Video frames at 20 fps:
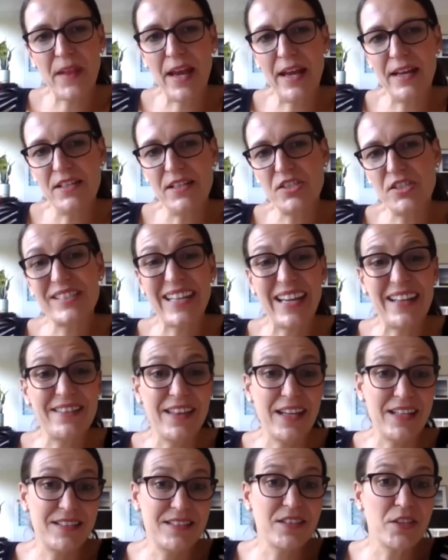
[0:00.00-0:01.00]
And just get
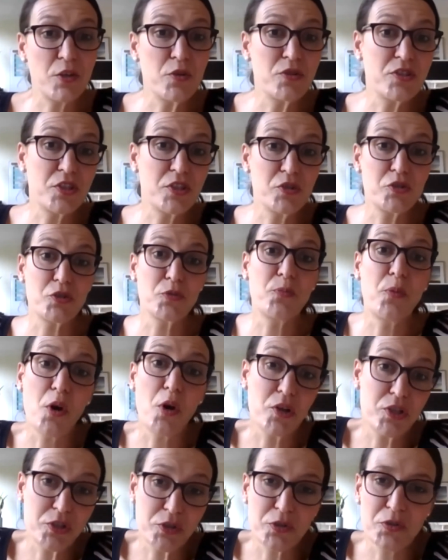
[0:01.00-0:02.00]
that user to
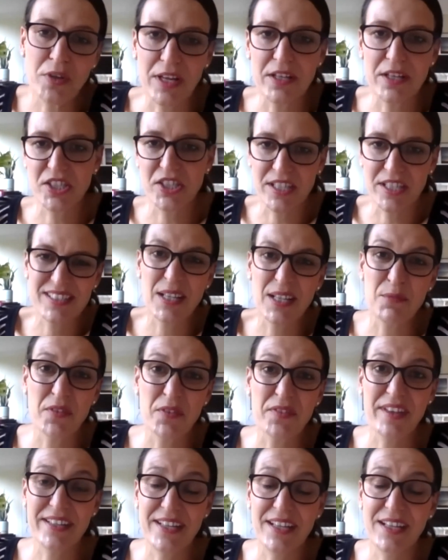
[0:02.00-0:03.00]
support you and share some
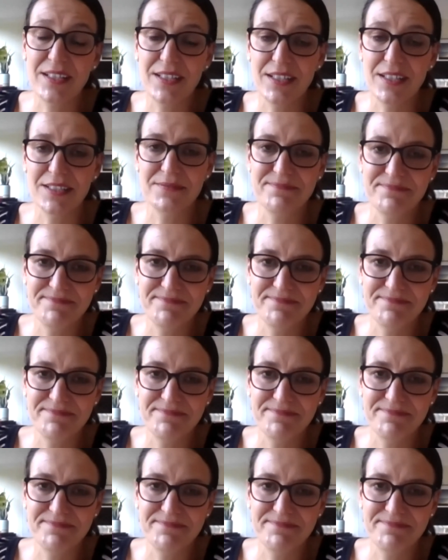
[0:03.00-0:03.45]
of their data.